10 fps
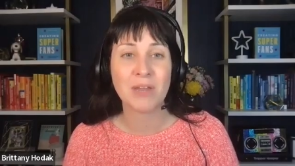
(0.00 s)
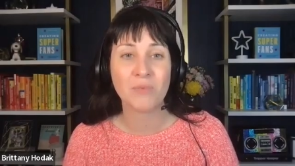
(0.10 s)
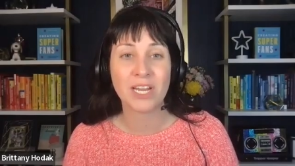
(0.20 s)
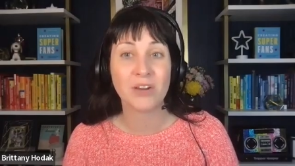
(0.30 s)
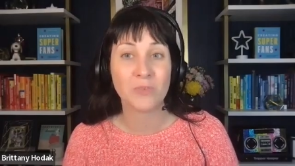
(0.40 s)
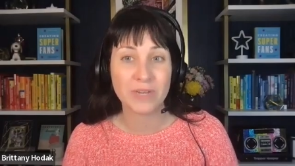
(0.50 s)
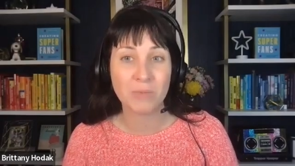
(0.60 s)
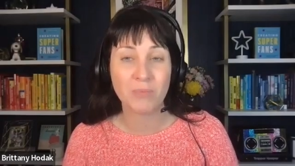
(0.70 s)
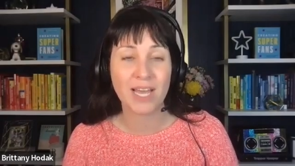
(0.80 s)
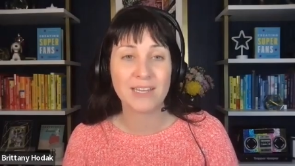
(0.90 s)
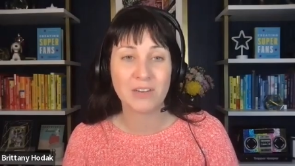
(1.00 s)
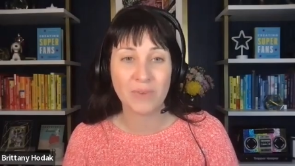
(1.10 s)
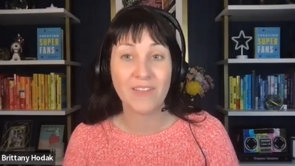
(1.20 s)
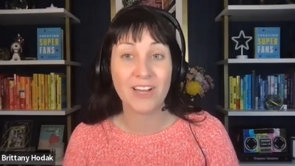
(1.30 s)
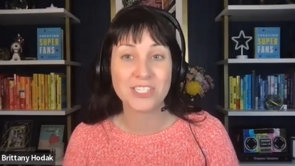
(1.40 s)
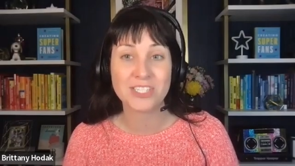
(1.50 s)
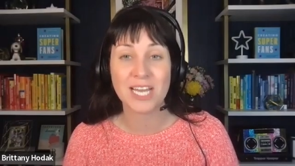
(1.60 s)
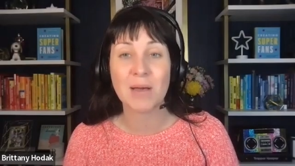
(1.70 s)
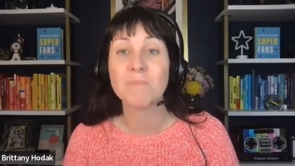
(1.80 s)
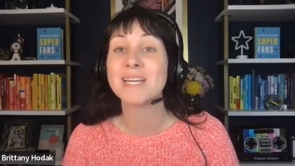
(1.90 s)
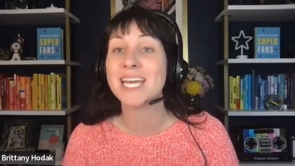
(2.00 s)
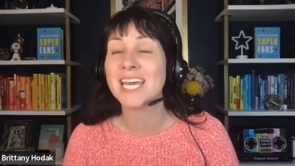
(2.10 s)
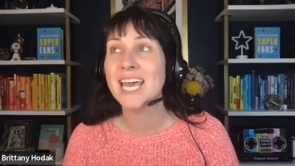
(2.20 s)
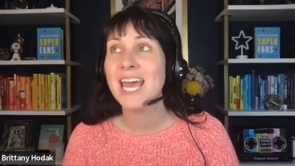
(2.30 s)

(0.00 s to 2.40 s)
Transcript: and we're going to rebrand and relaunch the company